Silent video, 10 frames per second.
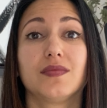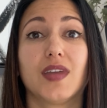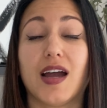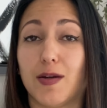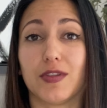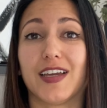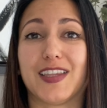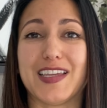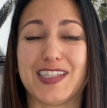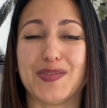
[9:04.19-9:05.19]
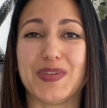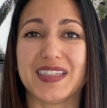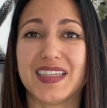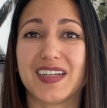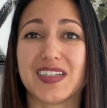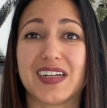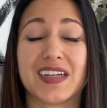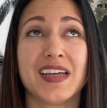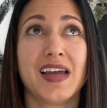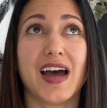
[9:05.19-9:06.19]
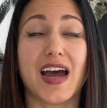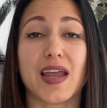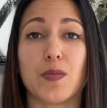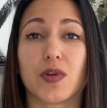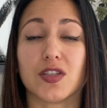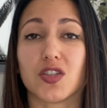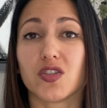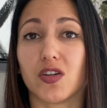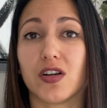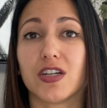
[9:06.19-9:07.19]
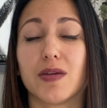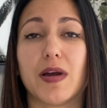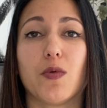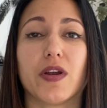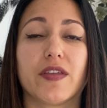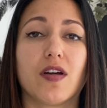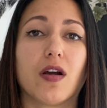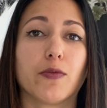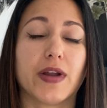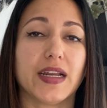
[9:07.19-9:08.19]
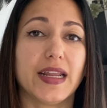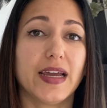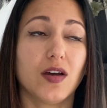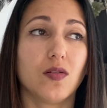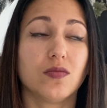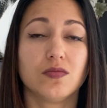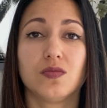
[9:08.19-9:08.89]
I like these to be centered. I am concerned about where they are right now.